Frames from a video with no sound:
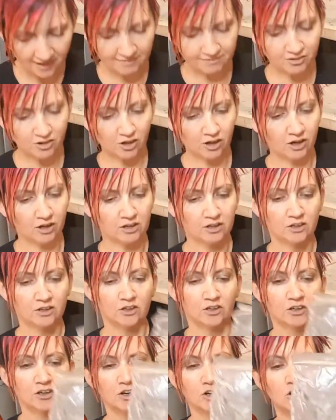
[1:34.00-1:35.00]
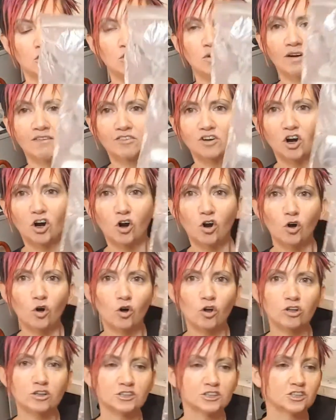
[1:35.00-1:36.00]
I've got
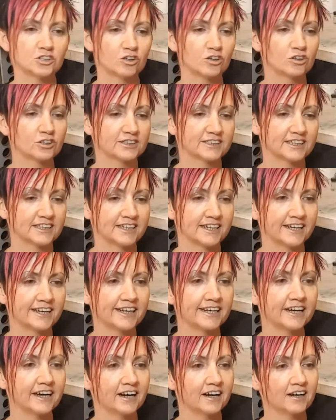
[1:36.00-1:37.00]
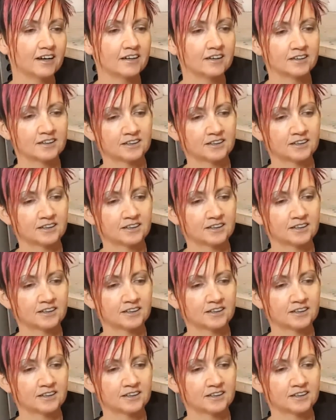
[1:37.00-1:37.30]
all sorts in here.